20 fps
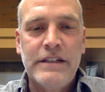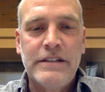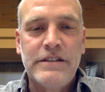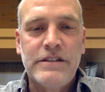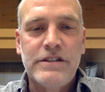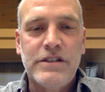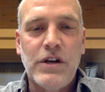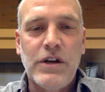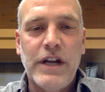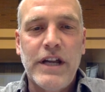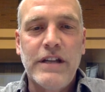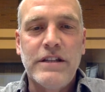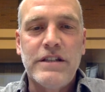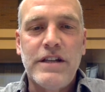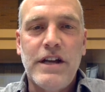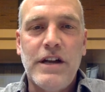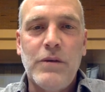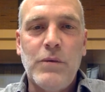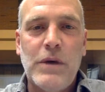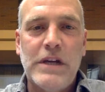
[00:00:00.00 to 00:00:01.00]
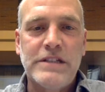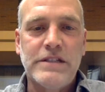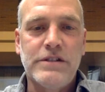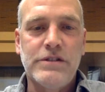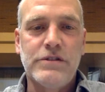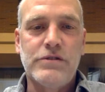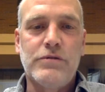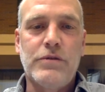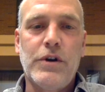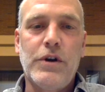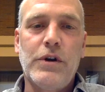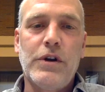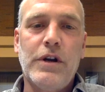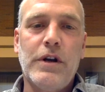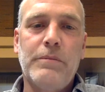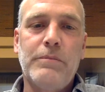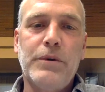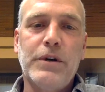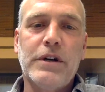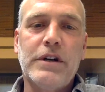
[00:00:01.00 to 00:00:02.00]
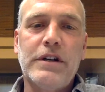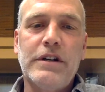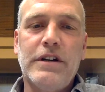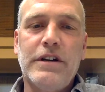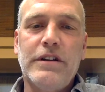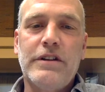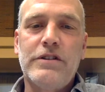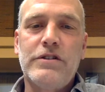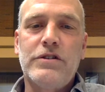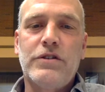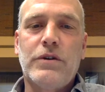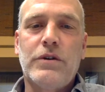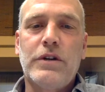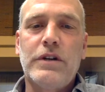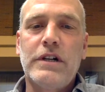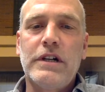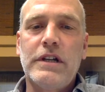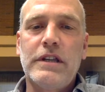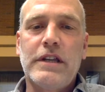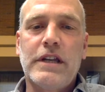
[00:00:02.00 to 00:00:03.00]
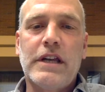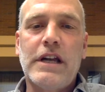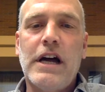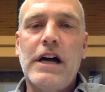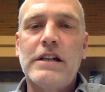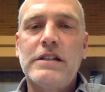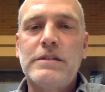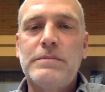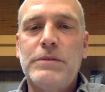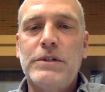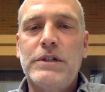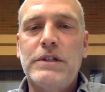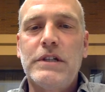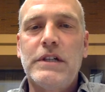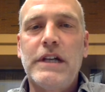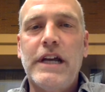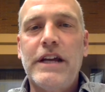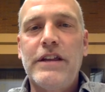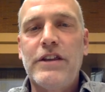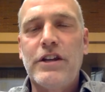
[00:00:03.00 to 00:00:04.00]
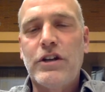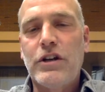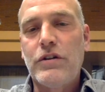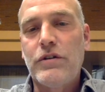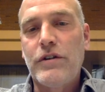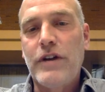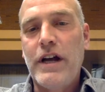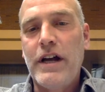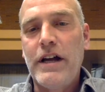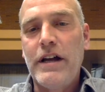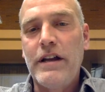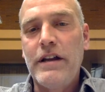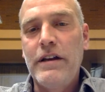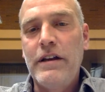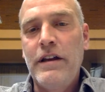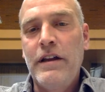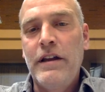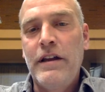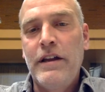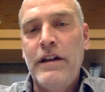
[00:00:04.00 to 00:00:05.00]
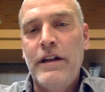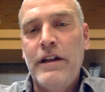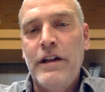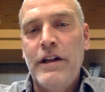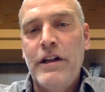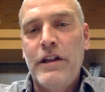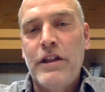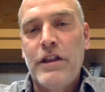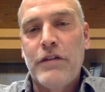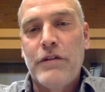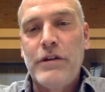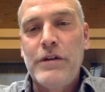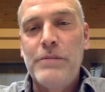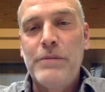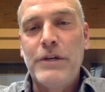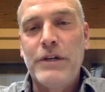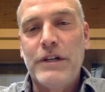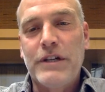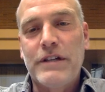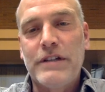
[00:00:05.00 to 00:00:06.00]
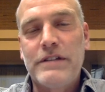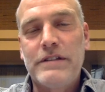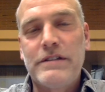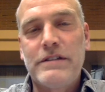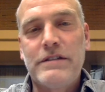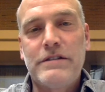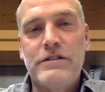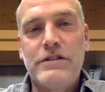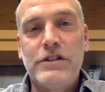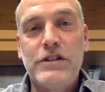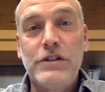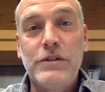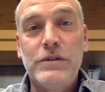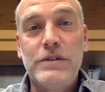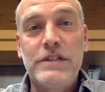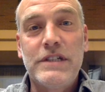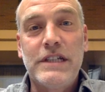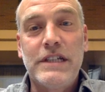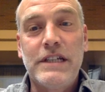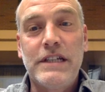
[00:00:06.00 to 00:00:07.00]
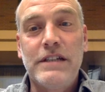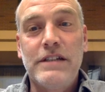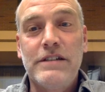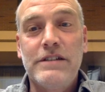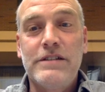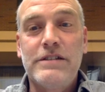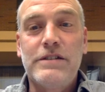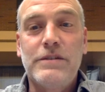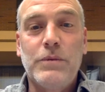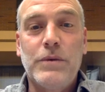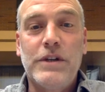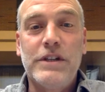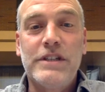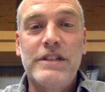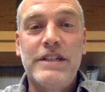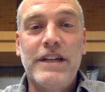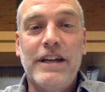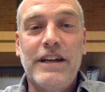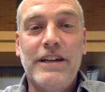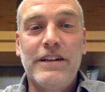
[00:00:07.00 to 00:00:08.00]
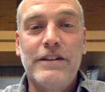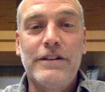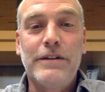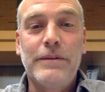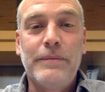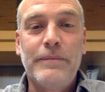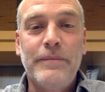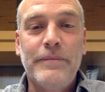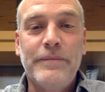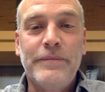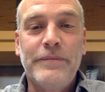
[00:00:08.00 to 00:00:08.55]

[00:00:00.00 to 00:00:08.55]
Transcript: So Anton Wessels wrote a book called The Torah, the Gospel, and the Quran. 3 books, 2 cities, 1 tale.